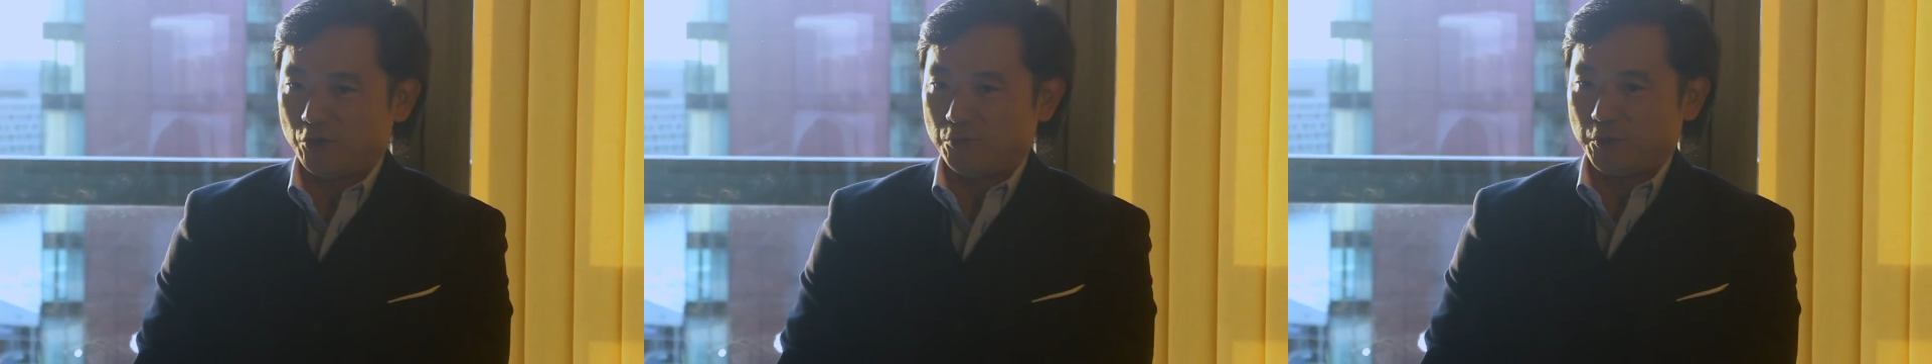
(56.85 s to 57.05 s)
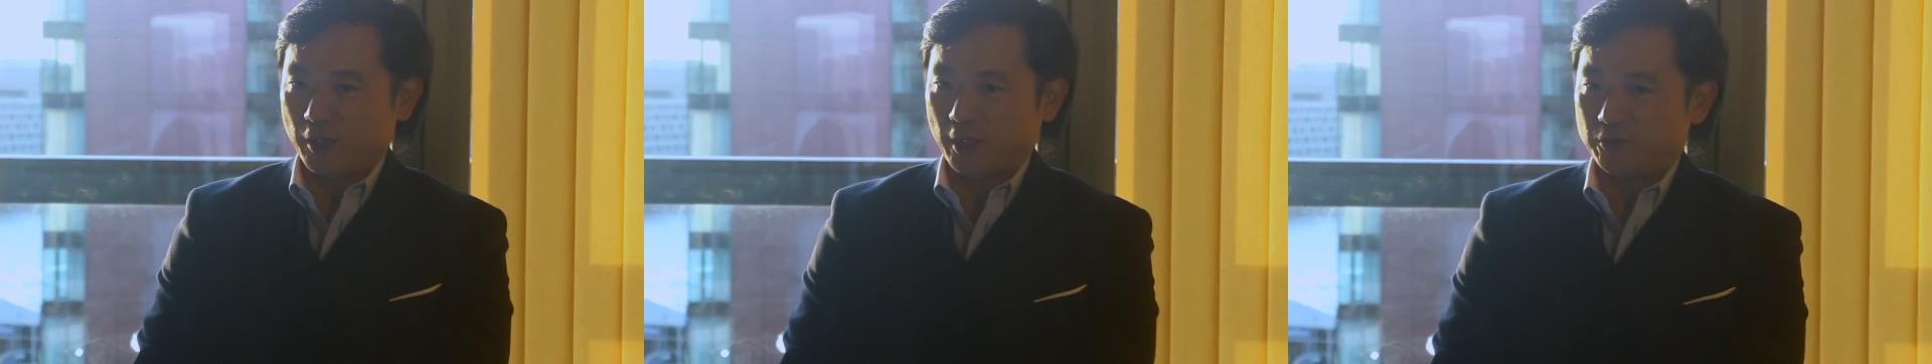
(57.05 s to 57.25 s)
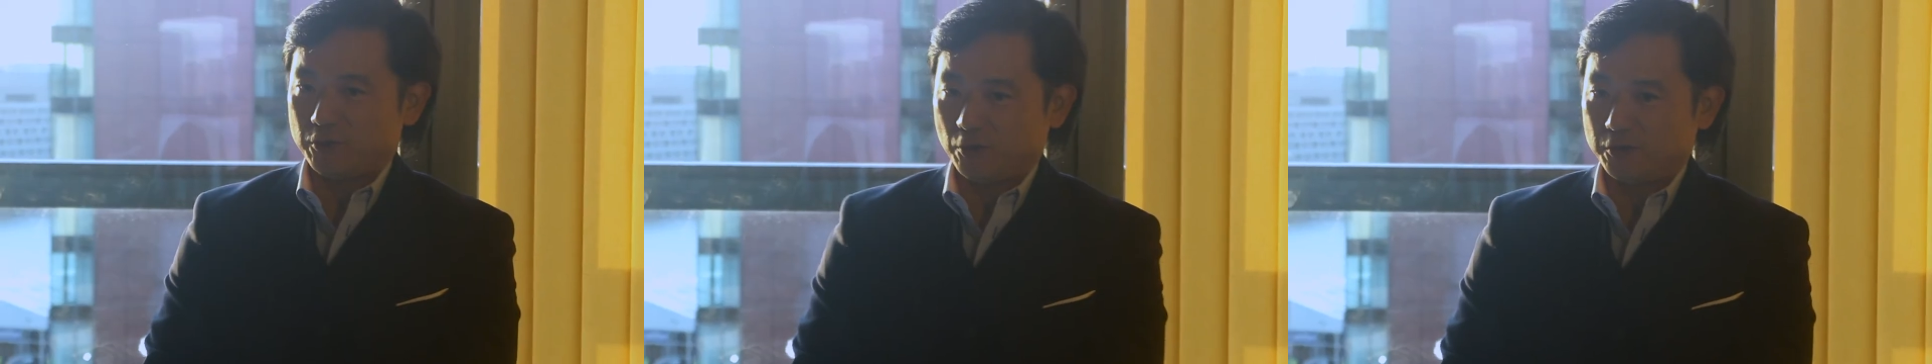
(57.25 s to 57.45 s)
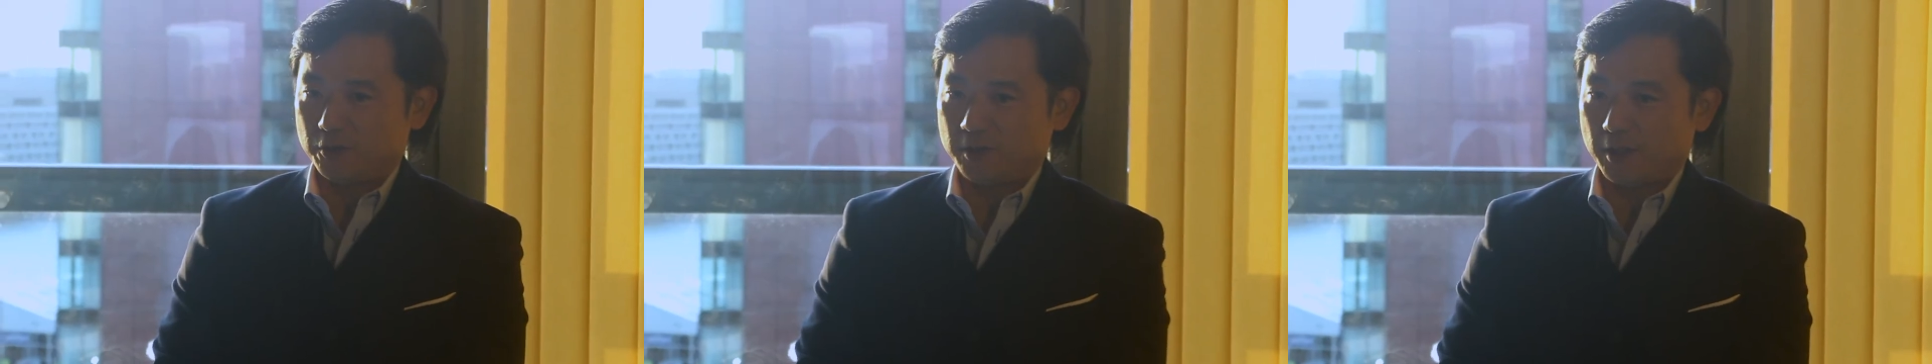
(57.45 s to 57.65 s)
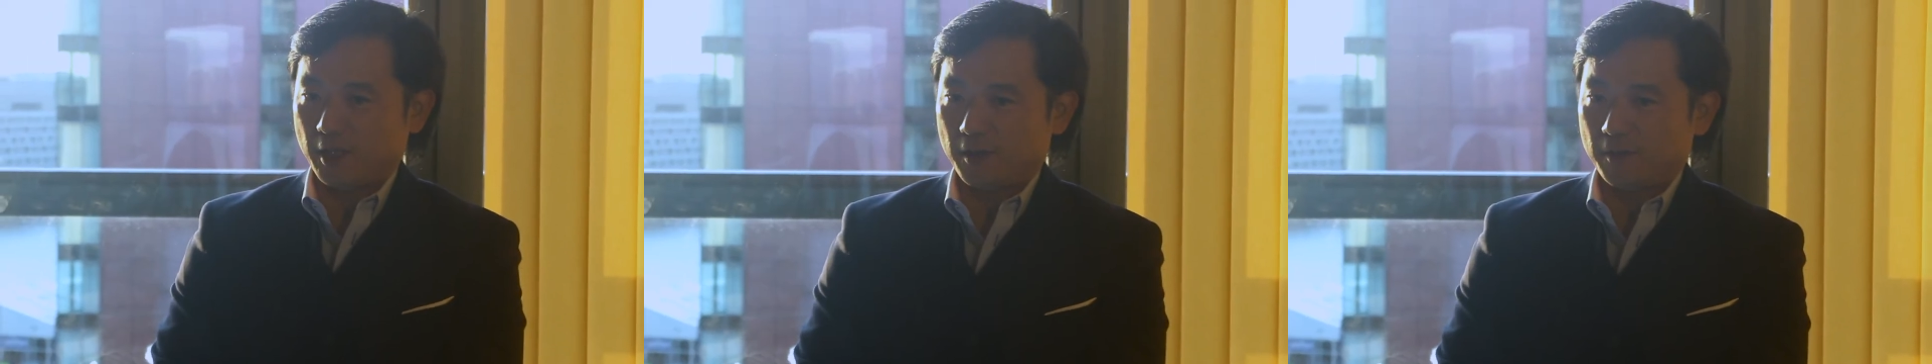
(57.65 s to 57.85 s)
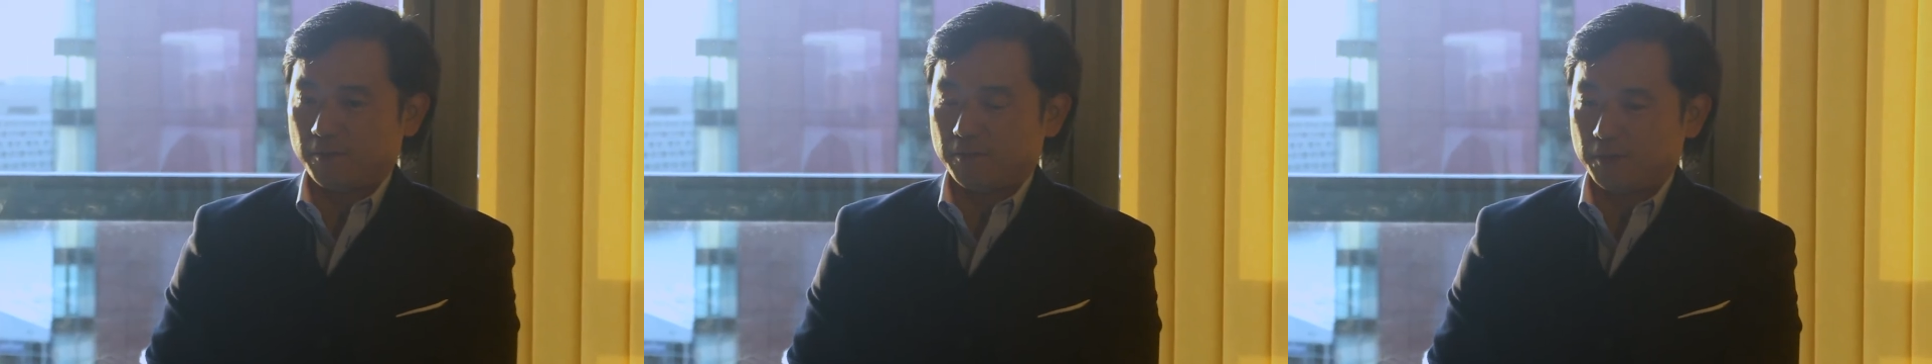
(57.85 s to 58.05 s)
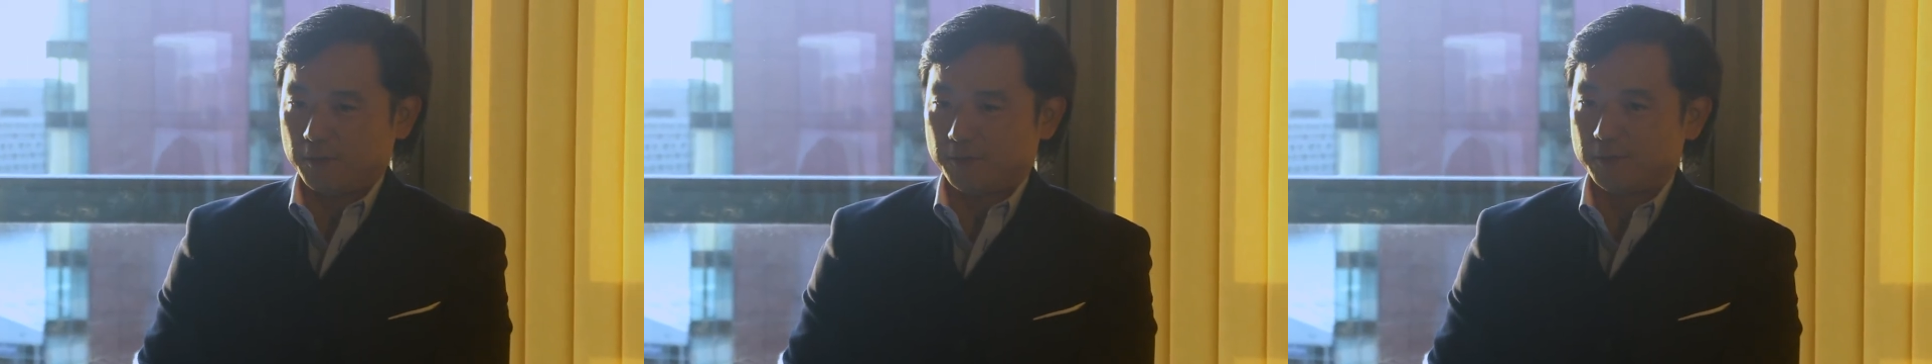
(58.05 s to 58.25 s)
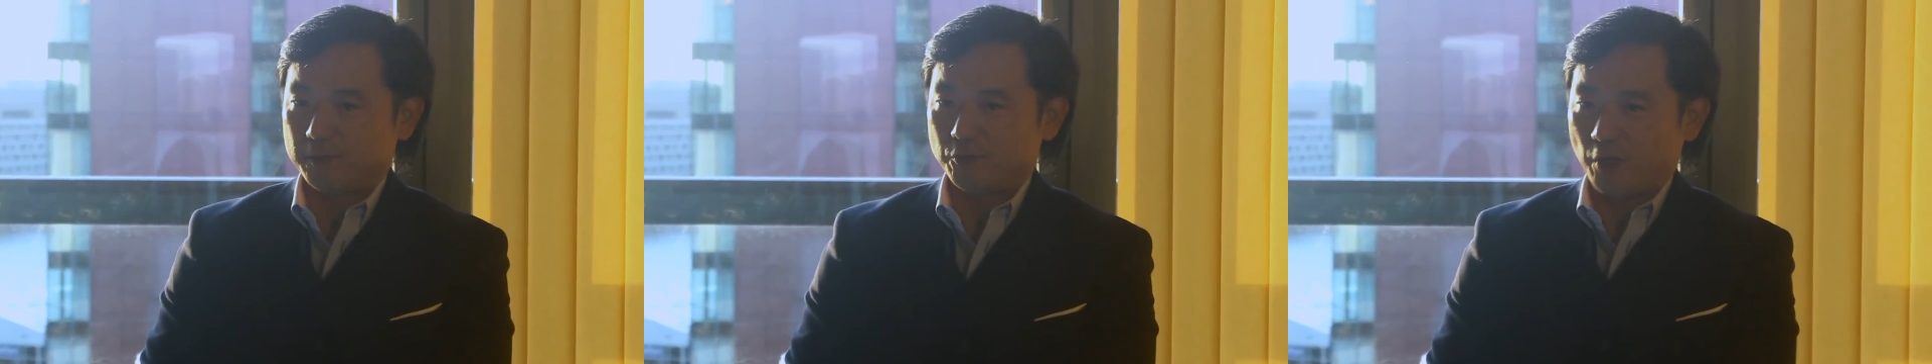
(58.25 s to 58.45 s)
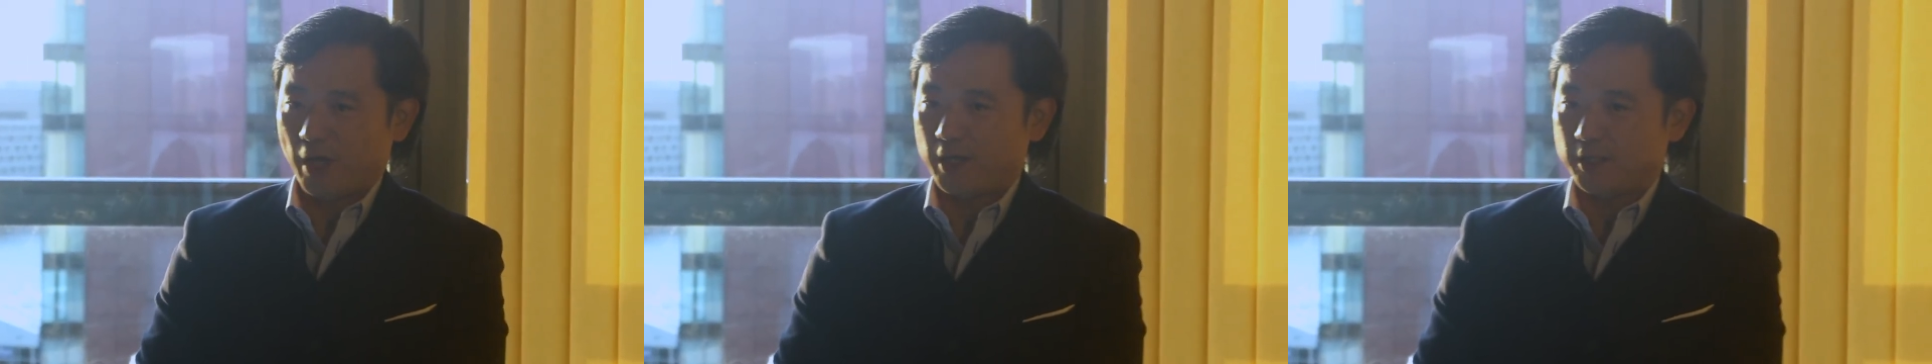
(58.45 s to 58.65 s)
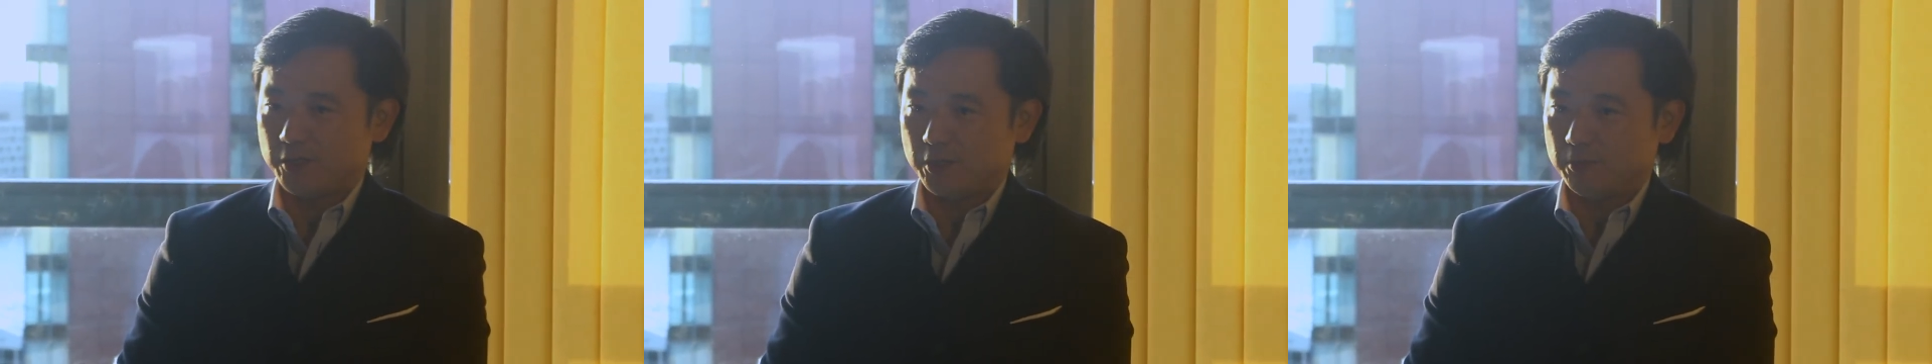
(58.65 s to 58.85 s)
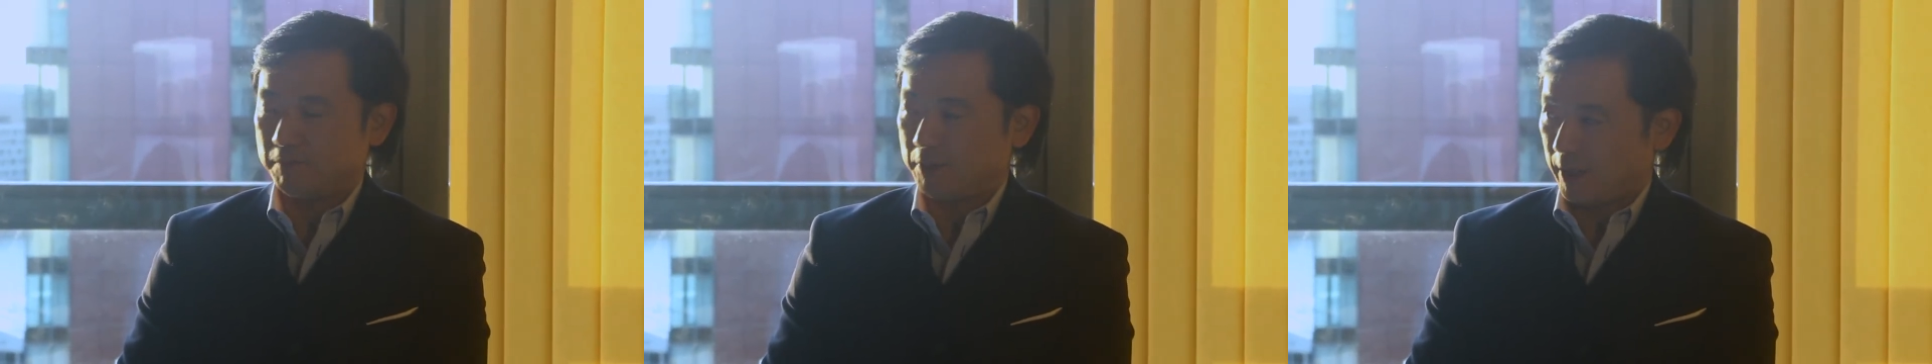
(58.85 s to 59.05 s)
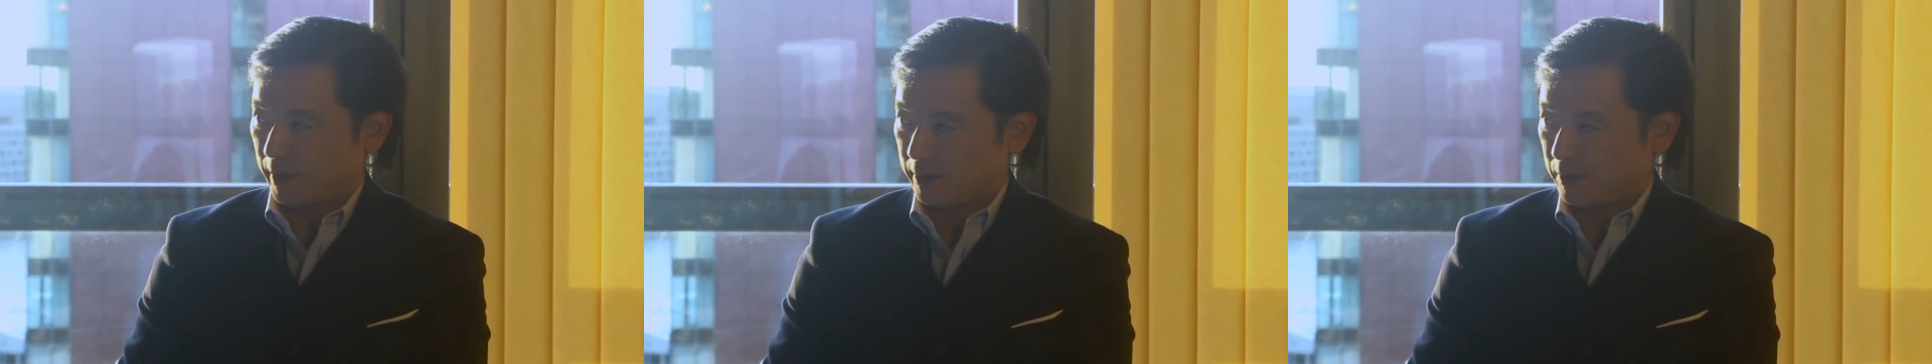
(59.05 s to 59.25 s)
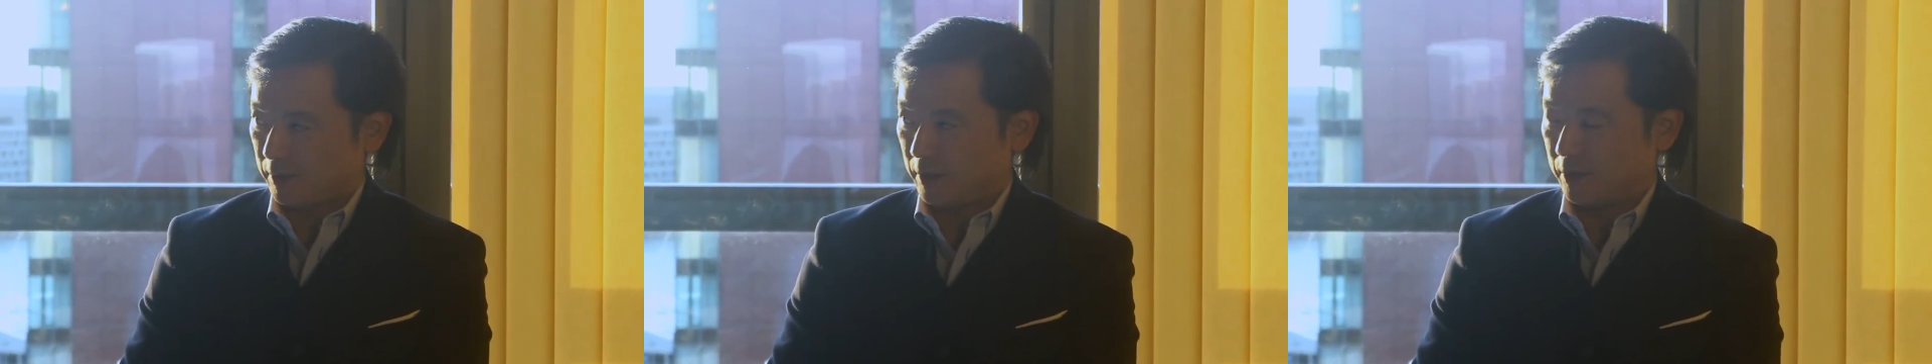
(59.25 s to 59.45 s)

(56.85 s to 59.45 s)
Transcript: you put out those uh, strategy and plans.